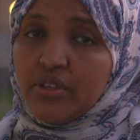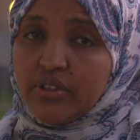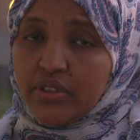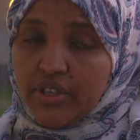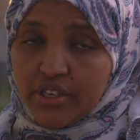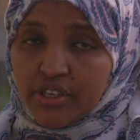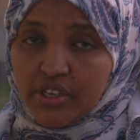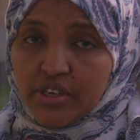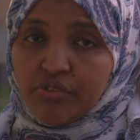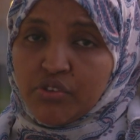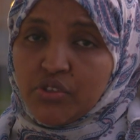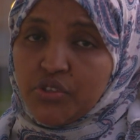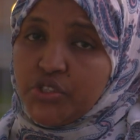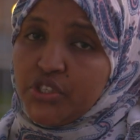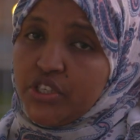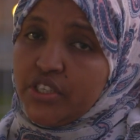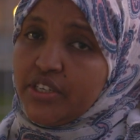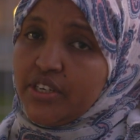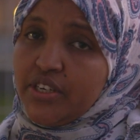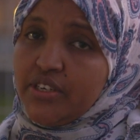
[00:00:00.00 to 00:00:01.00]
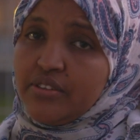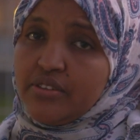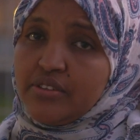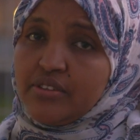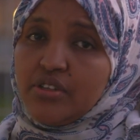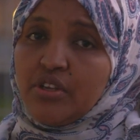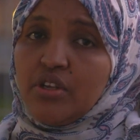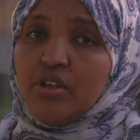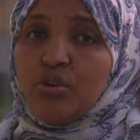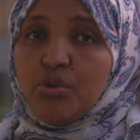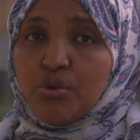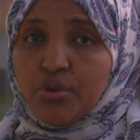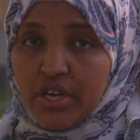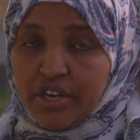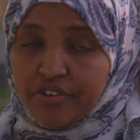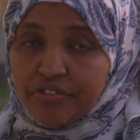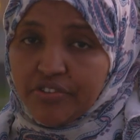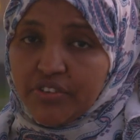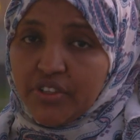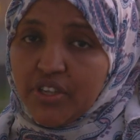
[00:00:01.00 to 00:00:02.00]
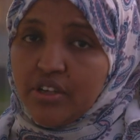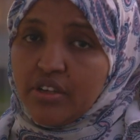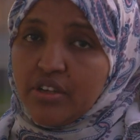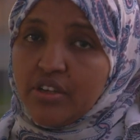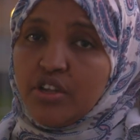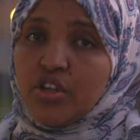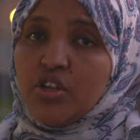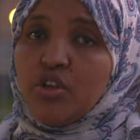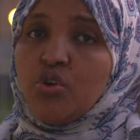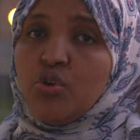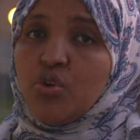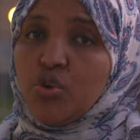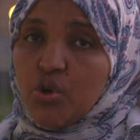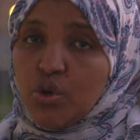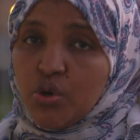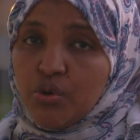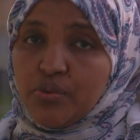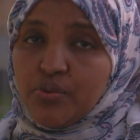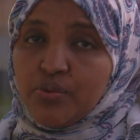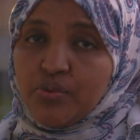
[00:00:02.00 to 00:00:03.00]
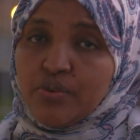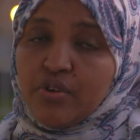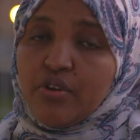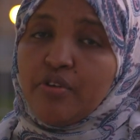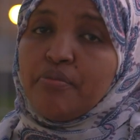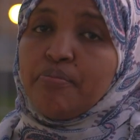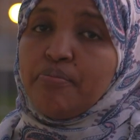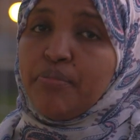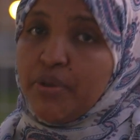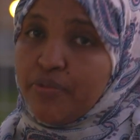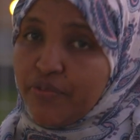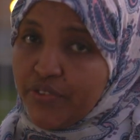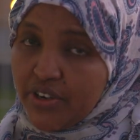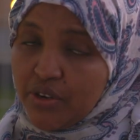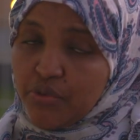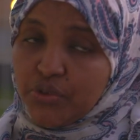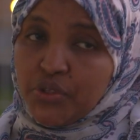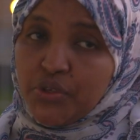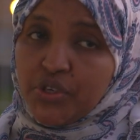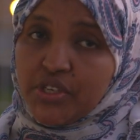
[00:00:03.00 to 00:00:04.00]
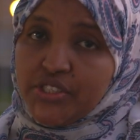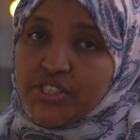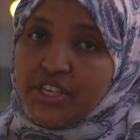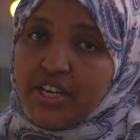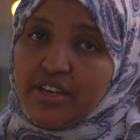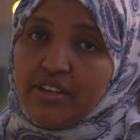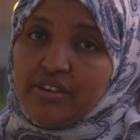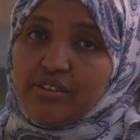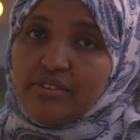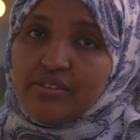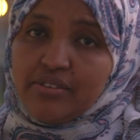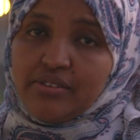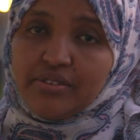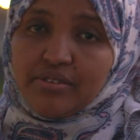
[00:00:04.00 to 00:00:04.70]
Take care for your children, look after, know, be friend with your child,